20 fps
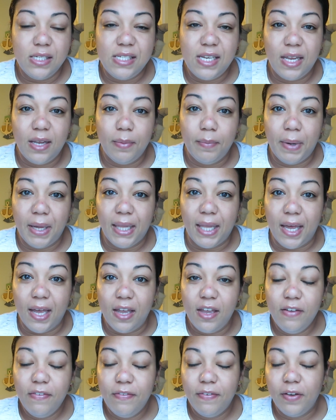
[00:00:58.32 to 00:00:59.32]
day in my
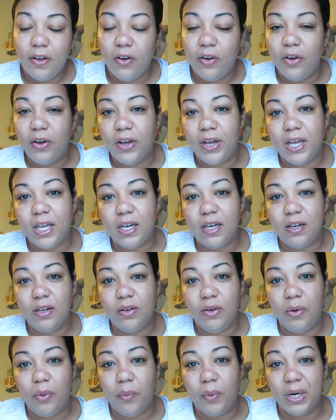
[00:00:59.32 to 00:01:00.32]
life on
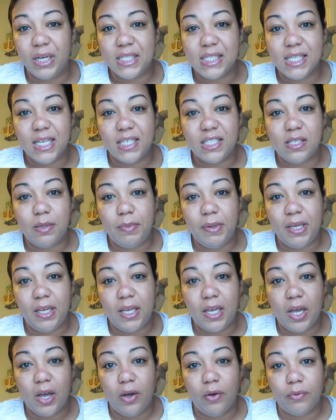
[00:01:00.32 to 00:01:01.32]
what it's like to
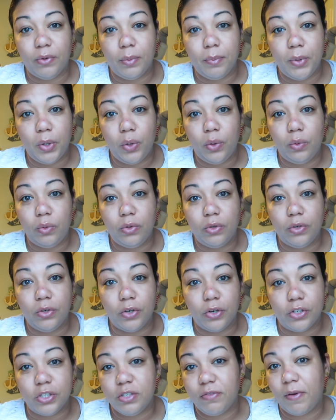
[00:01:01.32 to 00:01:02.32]
be a remote
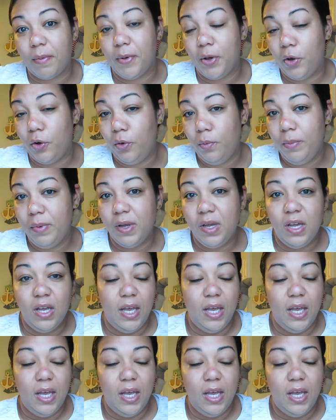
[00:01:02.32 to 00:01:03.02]
nurse from home